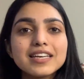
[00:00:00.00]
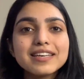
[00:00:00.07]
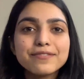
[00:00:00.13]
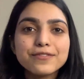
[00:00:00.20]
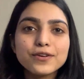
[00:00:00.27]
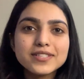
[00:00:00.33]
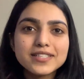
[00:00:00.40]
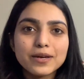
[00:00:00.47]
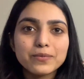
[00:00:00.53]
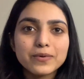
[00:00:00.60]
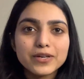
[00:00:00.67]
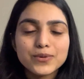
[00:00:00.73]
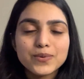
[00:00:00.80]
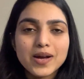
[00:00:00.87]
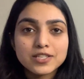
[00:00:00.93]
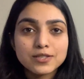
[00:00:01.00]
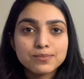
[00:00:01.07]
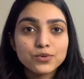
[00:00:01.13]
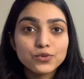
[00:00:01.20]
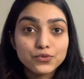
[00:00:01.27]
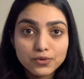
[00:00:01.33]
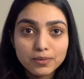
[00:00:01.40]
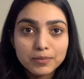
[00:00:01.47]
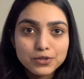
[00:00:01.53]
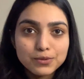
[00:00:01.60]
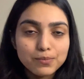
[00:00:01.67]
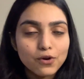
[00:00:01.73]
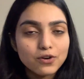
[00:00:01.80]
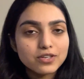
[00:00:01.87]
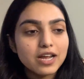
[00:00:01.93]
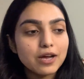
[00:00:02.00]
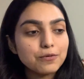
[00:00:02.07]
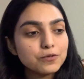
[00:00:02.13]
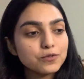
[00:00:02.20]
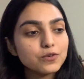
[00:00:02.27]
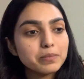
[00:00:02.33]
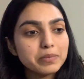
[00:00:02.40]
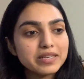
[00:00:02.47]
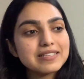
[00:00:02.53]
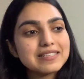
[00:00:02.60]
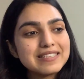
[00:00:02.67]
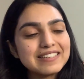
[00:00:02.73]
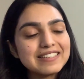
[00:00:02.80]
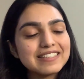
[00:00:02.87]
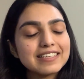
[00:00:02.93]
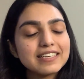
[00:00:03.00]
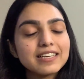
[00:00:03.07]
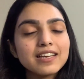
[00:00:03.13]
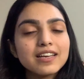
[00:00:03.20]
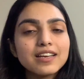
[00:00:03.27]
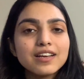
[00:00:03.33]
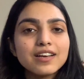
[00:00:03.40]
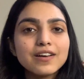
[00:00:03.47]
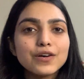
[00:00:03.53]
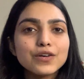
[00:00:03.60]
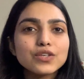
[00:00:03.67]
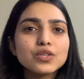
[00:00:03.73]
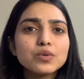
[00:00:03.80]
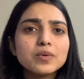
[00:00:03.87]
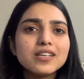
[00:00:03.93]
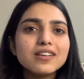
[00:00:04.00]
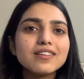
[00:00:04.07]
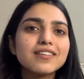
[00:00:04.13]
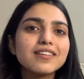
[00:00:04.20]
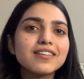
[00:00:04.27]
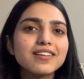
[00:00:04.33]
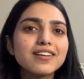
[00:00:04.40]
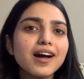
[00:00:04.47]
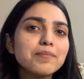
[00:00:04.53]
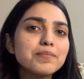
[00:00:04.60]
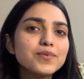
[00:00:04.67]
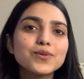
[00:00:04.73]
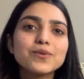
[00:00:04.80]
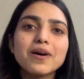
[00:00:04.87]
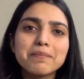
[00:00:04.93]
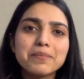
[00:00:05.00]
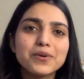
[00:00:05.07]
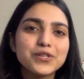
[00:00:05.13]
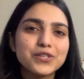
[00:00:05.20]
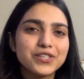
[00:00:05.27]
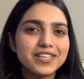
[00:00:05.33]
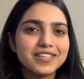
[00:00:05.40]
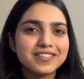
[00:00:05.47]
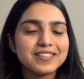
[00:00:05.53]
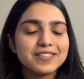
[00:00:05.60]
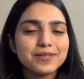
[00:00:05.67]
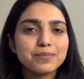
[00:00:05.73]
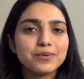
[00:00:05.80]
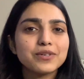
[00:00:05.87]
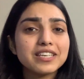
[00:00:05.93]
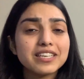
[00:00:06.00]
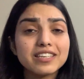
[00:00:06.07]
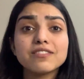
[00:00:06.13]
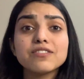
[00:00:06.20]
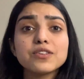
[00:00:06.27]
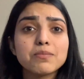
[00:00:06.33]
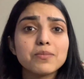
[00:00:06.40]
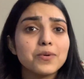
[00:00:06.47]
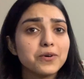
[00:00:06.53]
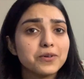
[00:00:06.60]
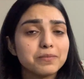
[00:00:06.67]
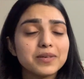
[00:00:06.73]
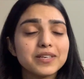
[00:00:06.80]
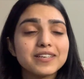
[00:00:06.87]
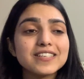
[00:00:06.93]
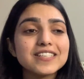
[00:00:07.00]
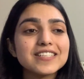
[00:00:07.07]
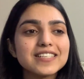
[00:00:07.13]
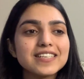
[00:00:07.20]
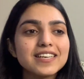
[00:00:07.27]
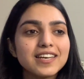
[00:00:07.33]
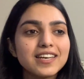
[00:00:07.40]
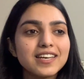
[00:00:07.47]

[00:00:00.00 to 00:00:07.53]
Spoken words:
If you're someone who has moved from a small town to a big city, you will come to appreciate this book even more because